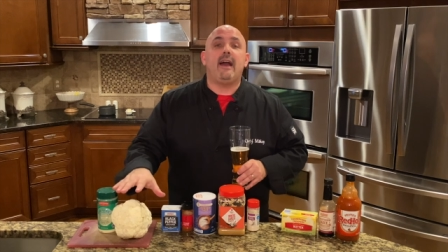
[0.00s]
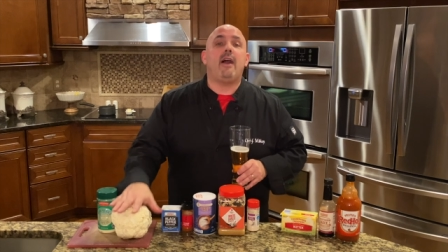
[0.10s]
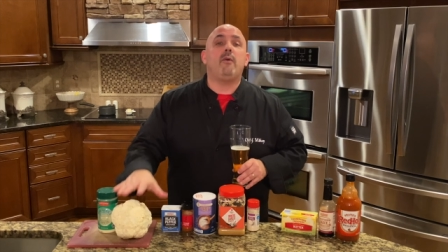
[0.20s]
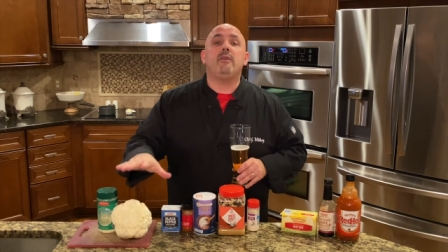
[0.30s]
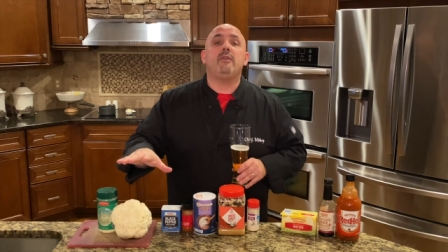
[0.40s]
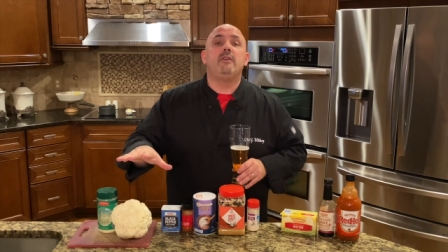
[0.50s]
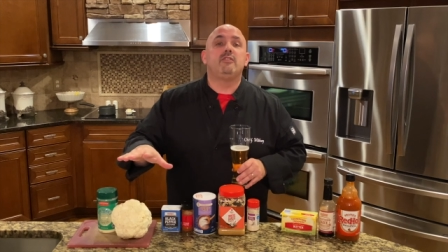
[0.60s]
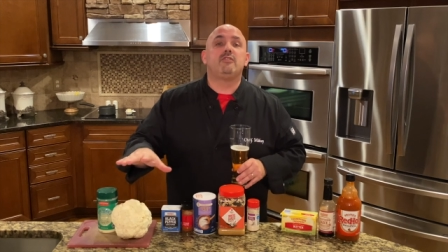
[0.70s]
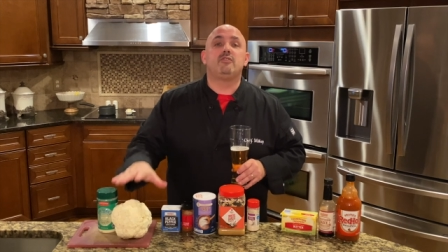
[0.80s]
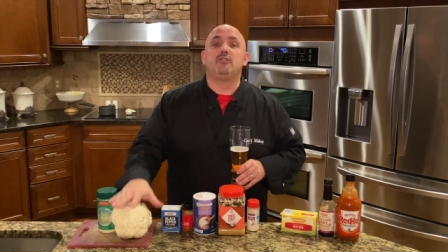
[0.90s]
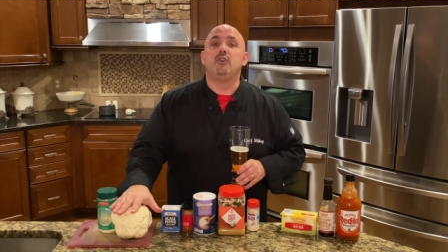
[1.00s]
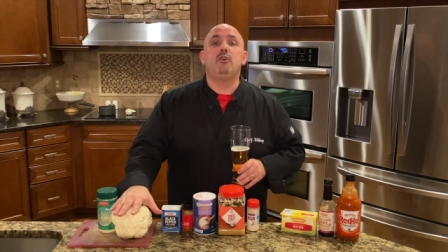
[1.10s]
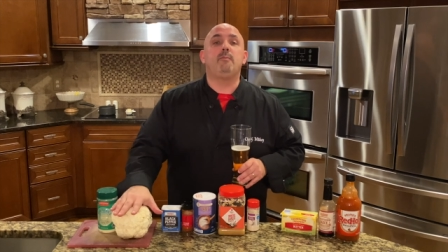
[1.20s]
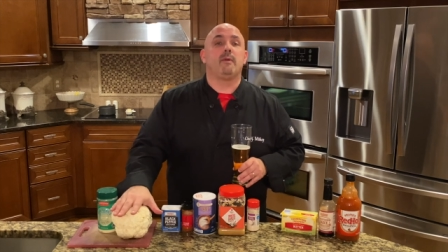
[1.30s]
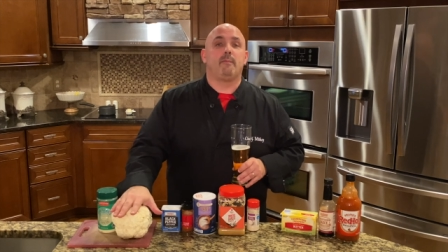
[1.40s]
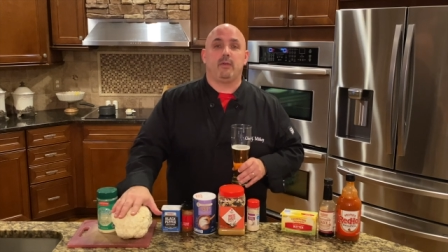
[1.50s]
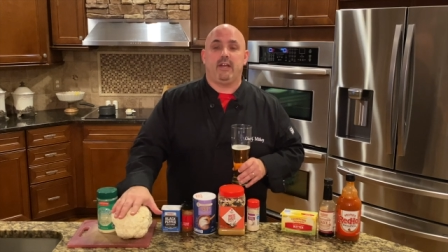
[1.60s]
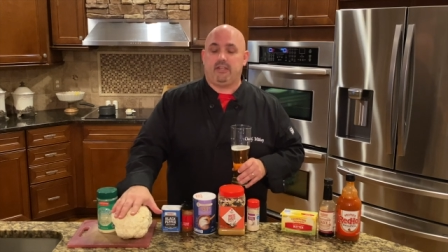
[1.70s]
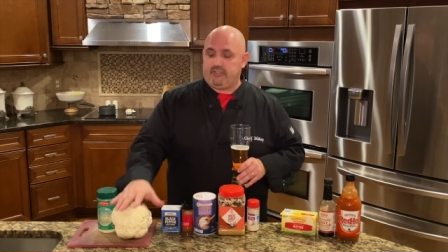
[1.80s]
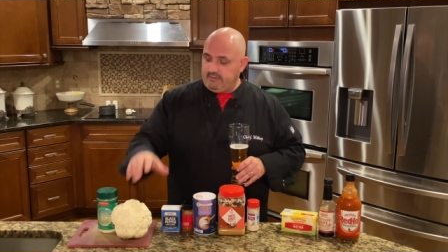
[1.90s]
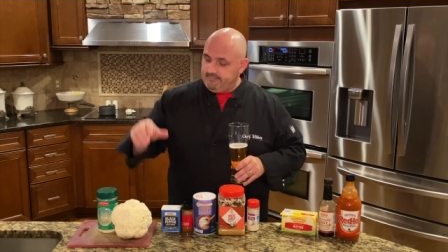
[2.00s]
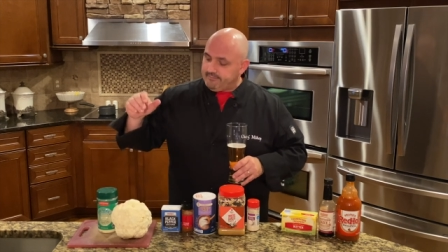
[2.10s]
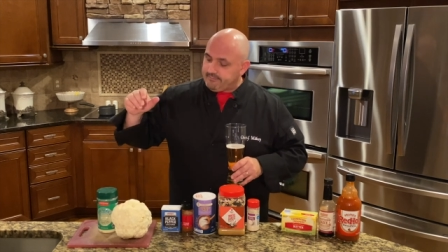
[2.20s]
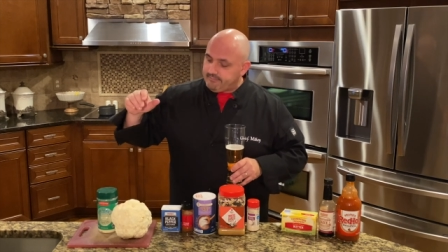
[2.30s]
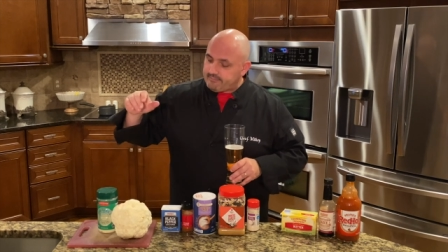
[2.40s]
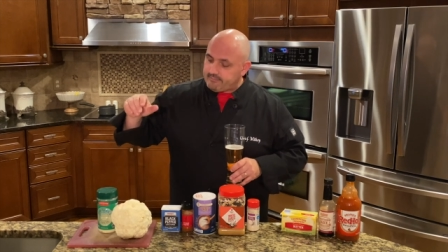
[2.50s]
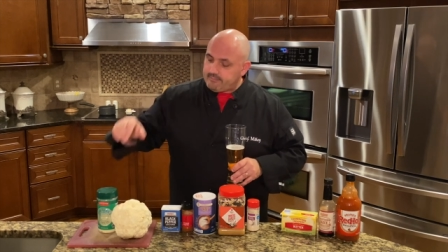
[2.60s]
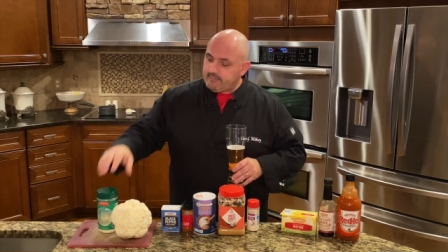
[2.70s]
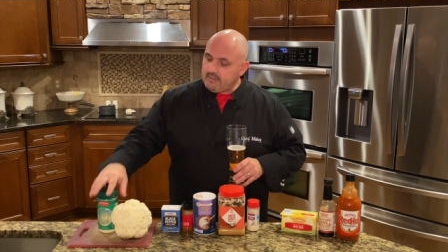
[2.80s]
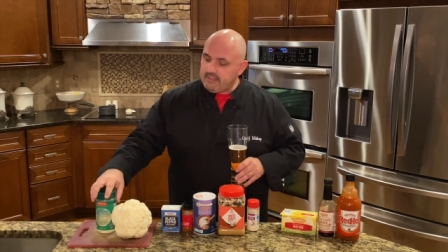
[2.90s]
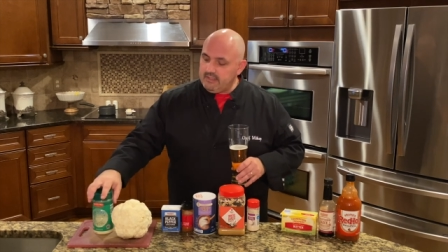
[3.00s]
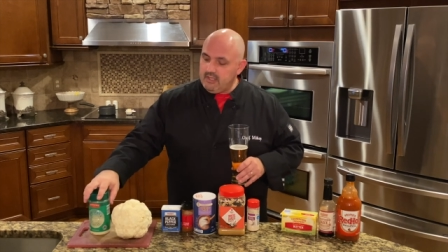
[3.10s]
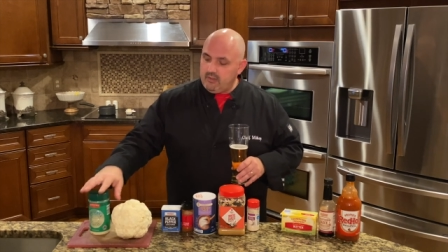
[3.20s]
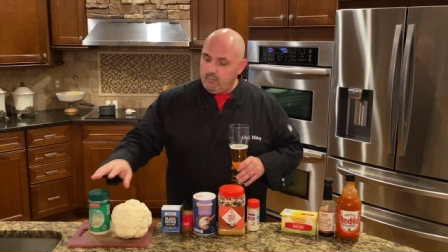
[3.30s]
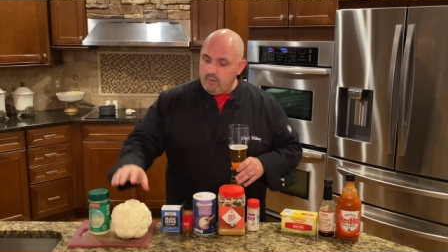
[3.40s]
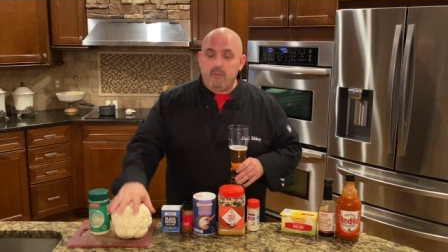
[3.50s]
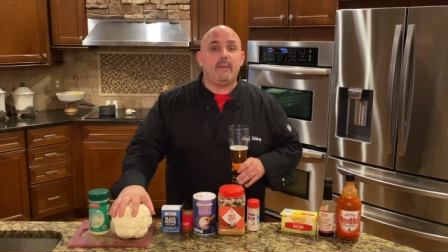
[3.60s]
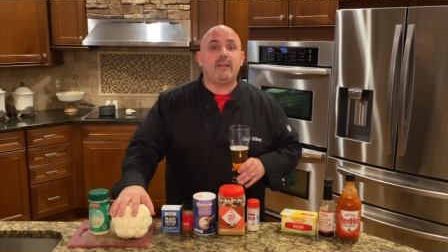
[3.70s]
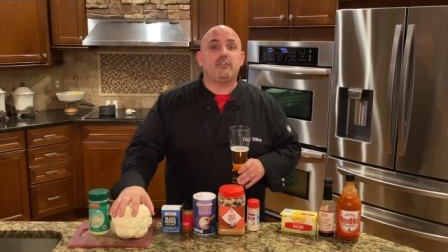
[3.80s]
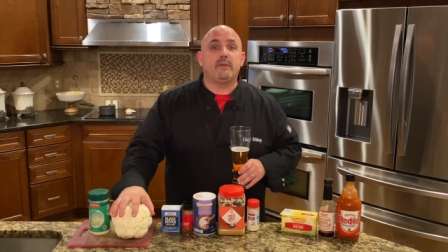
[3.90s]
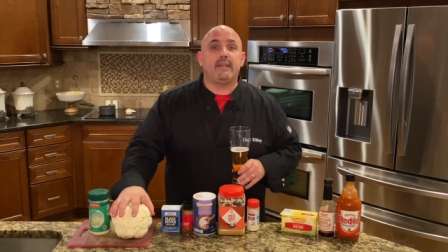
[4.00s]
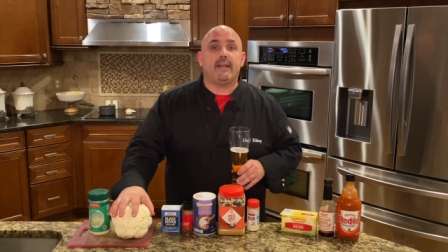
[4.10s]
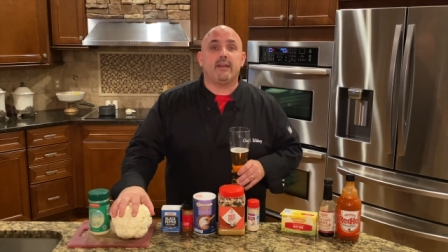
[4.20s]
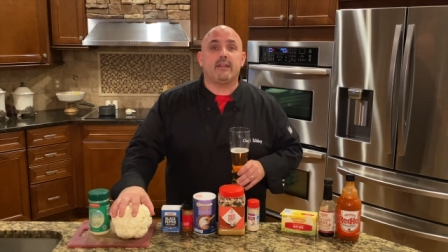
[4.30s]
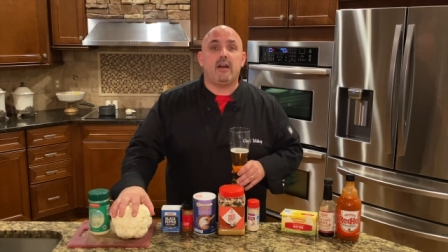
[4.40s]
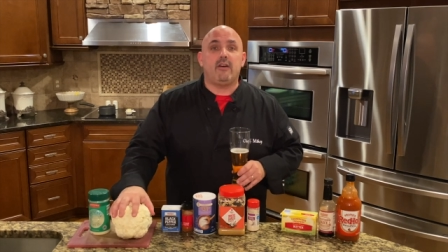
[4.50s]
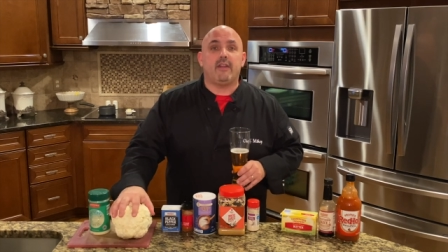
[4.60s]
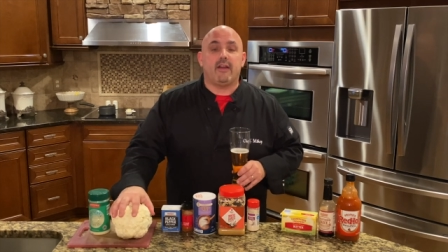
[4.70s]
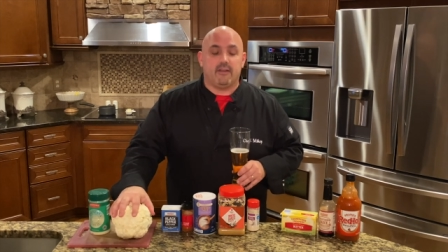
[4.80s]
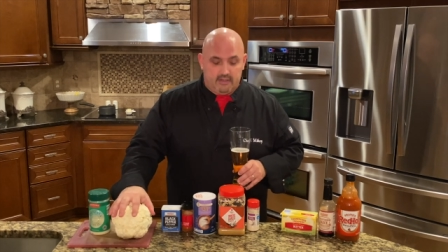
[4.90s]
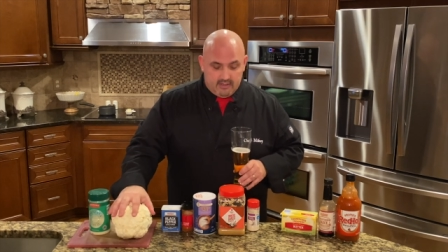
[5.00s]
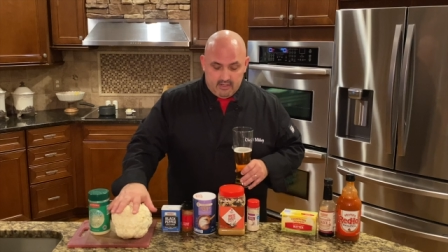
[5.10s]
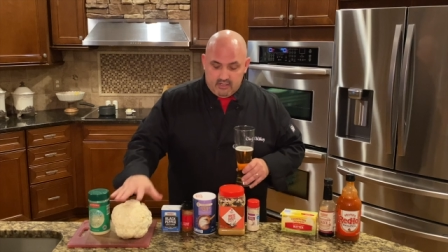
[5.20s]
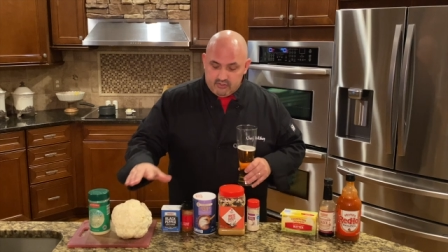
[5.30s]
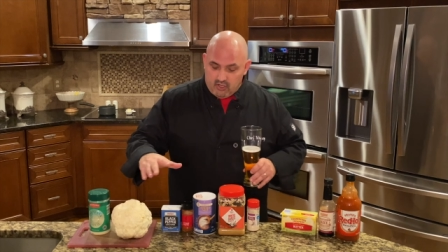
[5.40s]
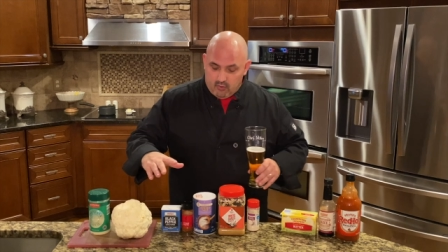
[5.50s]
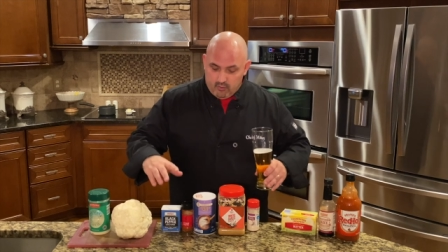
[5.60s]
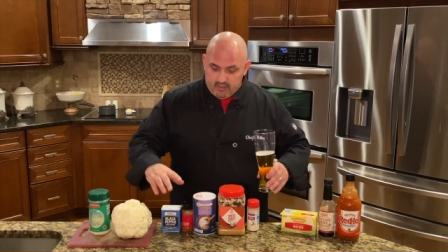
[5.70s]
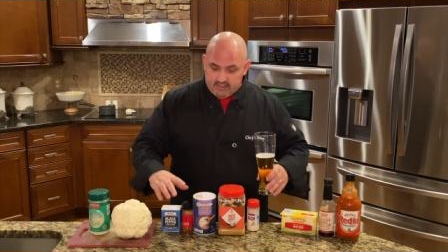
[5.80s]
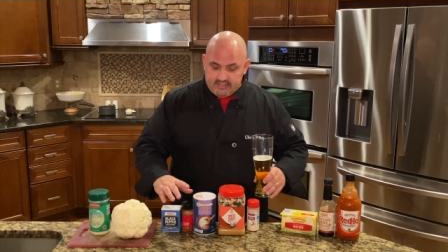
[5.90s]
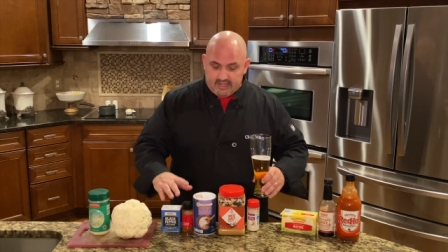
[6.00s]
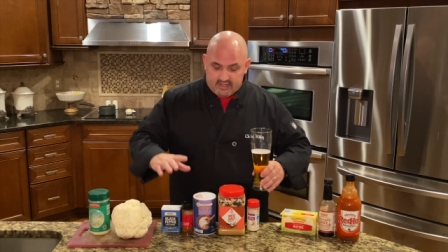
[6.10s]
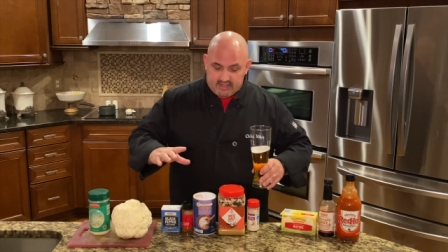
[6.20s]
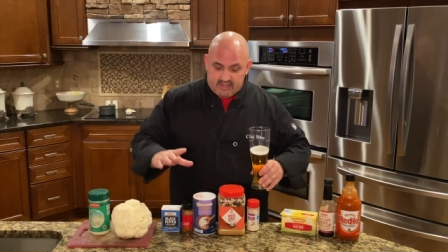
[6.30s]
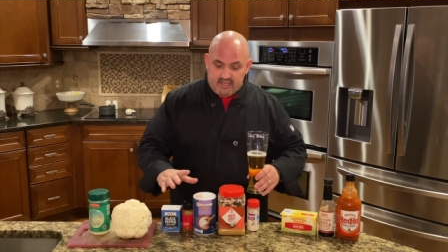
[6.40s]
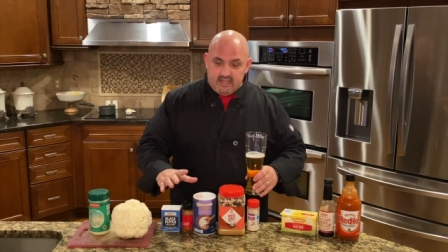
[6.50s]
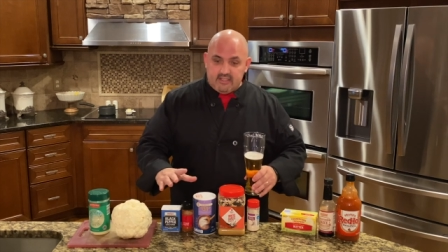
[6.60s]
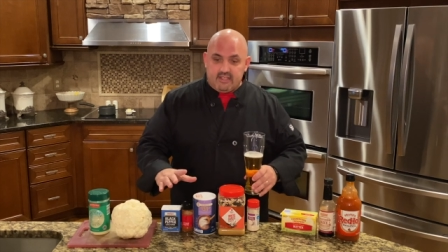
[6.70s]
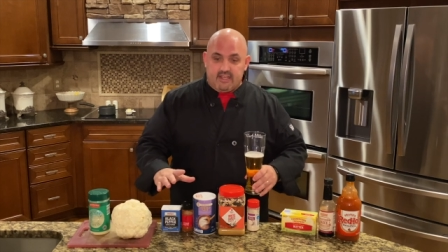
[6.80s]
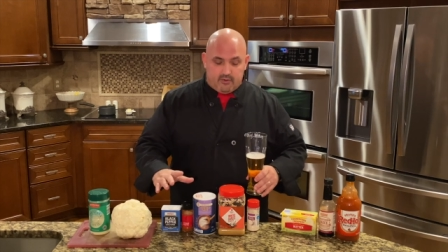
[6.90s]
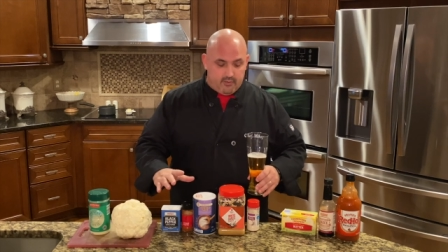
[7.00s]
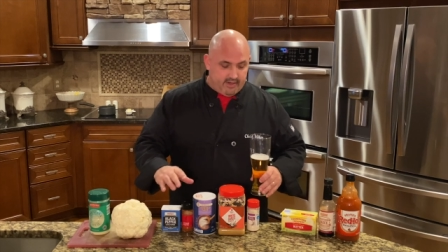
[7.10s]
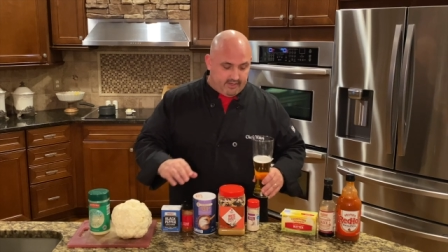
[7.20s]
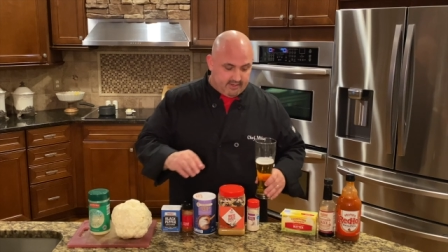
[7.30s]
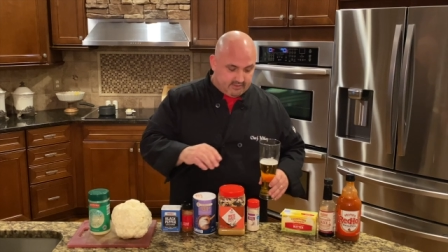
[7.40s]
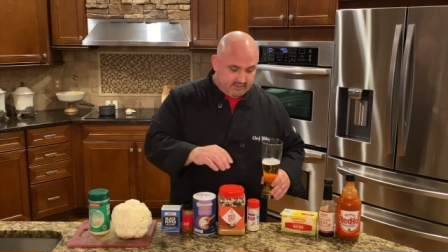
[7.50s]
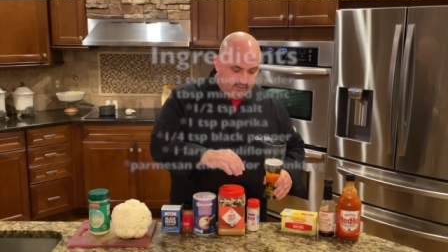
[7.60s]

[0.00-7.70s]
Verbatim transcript: our super production, we wanna make sure we take care of the cauliflower. So we're gonna take these ingredients,